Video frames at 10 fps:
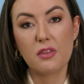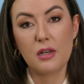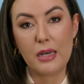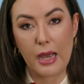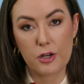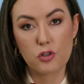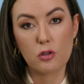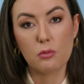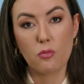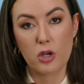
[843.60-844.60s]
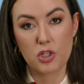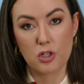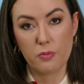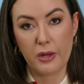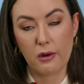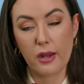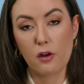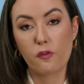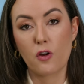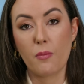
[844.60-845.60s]
the natural moisture barrier
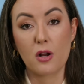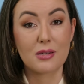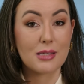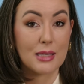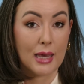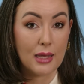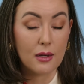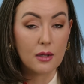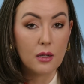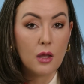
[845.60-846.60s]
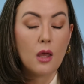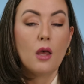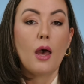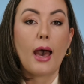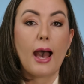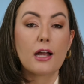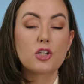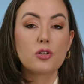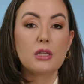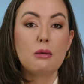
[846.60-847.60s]
from our skin
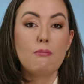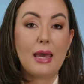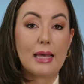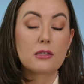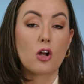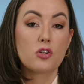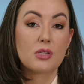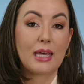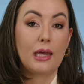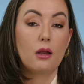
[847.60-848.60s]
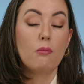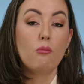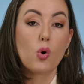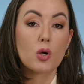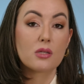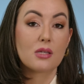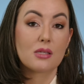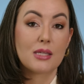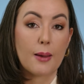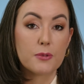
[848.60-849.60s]
actually makes our skin more
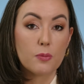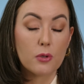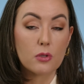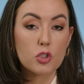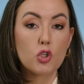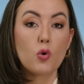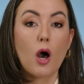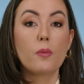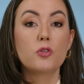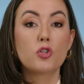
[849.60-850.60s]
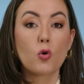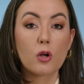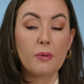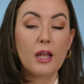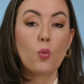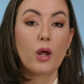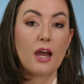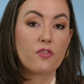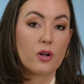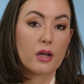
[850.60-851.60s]
susceptible to absorbing
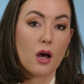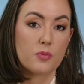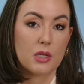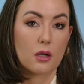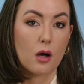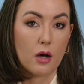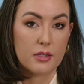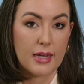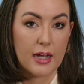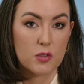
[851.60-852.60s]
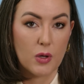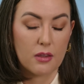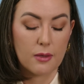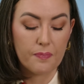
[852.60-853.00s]
whatever it comes into contact with.